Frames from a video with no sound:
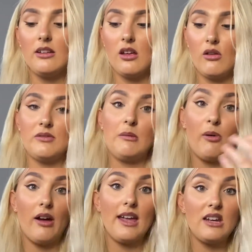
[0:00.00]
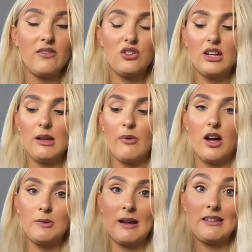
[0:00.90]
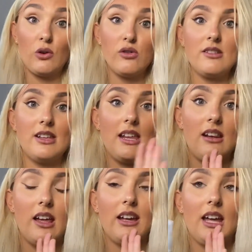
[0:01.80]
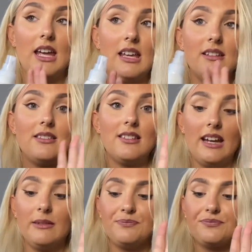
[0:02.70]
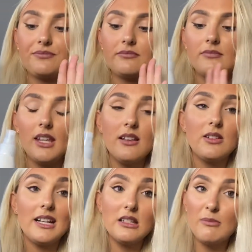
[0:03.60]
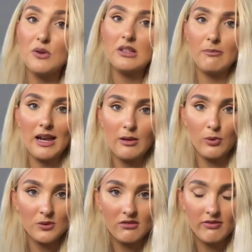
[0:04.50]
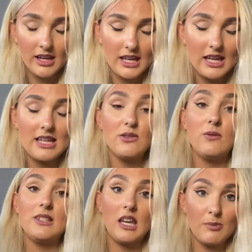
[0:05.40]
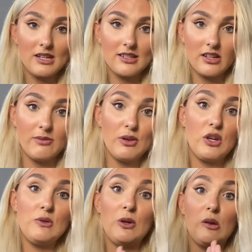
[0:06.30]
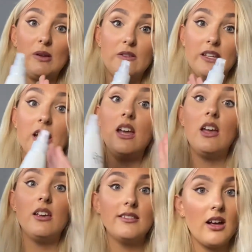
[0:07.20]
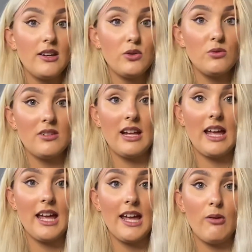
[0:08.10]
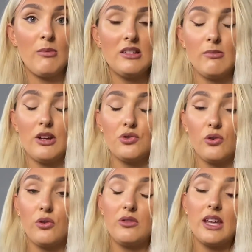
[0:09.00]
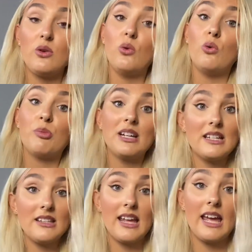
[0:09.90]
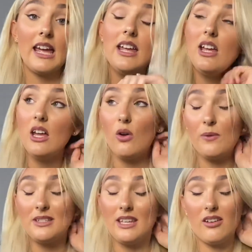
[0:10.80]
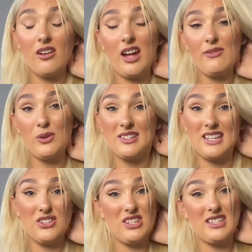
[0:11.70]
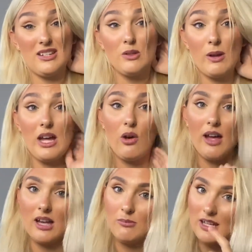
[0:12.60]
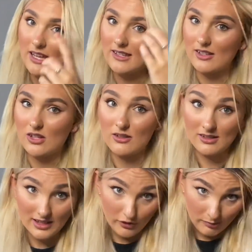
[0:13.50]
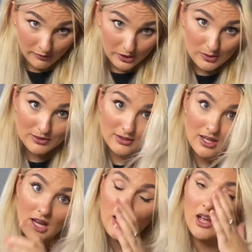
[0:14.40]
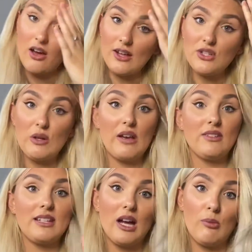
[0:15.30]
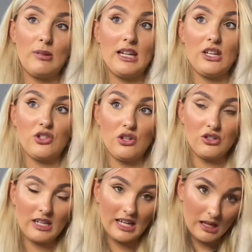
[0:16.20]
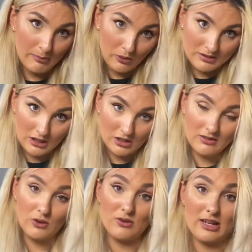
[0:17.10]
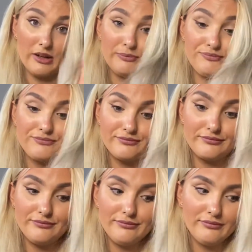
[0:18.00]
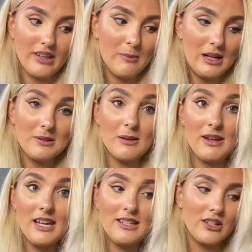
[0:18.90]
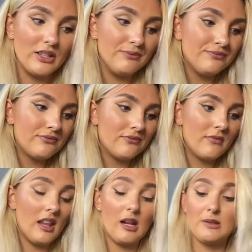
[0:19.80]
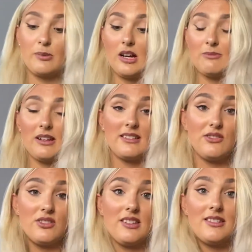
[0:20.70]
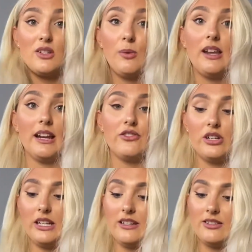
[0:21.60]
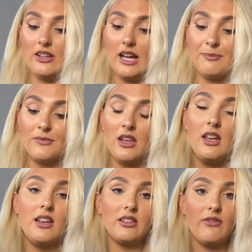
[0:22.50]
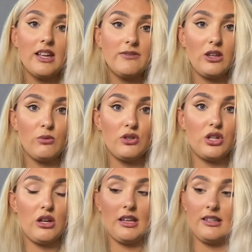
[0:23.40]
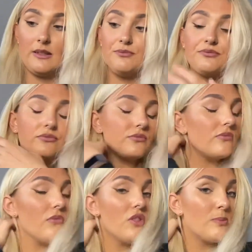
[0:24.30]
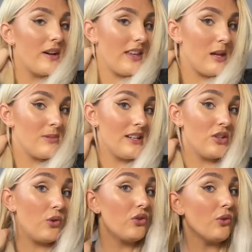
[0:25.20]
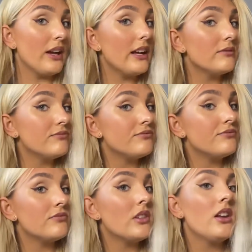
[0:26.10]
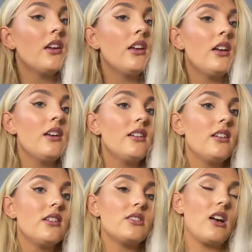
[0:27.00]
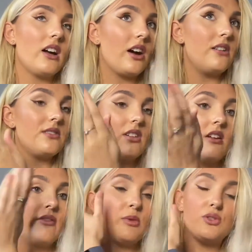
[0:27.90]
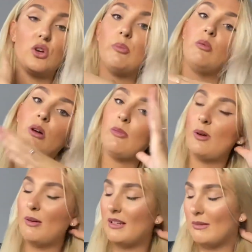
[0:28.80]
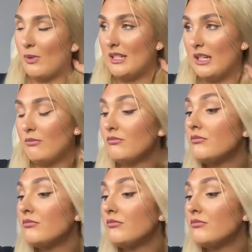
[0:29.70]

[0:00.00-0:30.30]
You can obviously buy it individually, but I basically got this in like a set. So that's the main important thing, is obviously heat protectant, because we're going to be using styling tools on our hair. We need to make sure that you're protecting the hair. Obviously I've got extensions in as well, and please excuse the state of my roots. I do have a scalp bleach usually, but obviously because of lockdown I haven't been able to get my hair done. And I'm surprised my extensions are still in actually. So yeah, so the first thing you want to do is spray the heat protectant on your hair. So I kind of start from the top, work my way down.